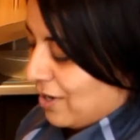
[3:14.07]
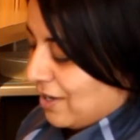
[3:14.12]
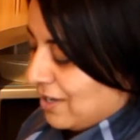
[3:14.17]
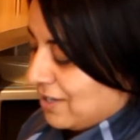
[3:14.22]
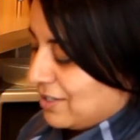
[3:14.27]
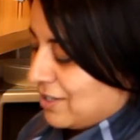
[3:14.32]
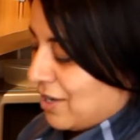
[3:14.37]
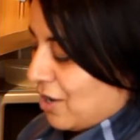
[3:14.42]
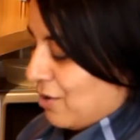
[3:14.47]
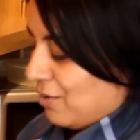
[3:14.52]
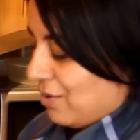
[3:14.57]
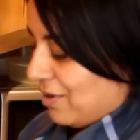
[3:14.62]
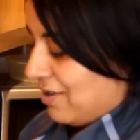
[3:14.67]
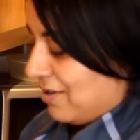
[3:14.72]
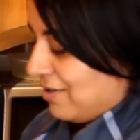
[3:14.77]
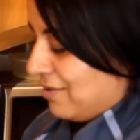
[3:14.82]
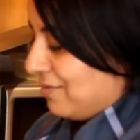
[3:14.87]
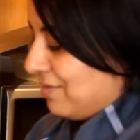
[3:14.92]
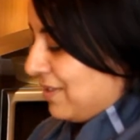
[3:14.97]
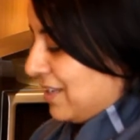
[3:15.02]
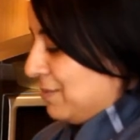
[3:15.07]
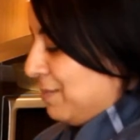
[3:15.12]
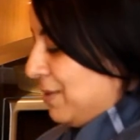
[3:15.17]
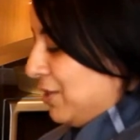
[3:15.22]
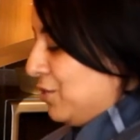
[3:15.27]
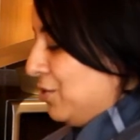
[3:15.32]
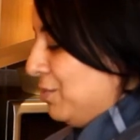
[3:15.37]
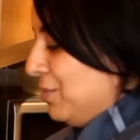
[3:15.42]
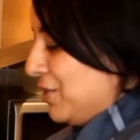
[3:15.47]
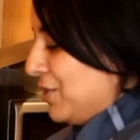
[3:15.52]
So that's a bit
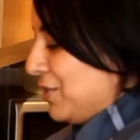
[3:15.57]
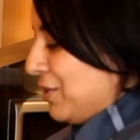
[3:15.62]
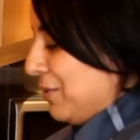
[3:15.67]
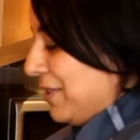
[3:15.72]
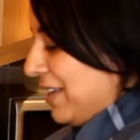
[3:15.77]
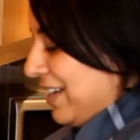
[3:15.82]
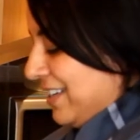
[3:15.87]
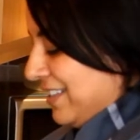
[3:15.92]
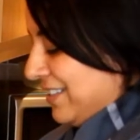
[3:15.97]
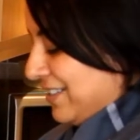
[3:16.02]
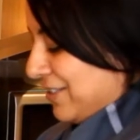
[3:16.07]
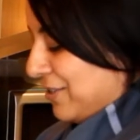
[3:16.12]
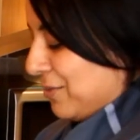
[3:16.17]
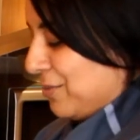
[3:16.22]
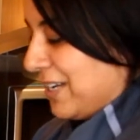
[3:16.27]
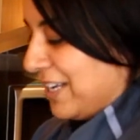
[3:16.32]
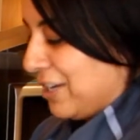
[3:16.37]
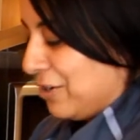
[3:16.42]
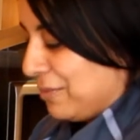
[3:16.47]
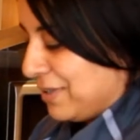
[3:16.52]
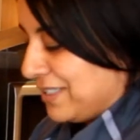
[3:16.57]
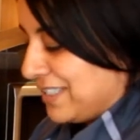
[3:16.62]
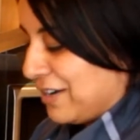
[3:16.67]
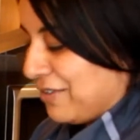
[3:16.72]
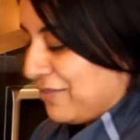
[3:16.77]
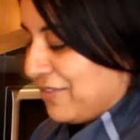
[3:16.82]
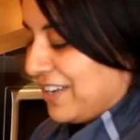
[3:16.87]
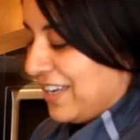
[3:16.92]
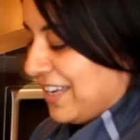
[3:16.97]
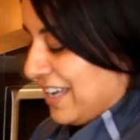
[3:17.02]
too much salt, that is. I don't want to kill myself.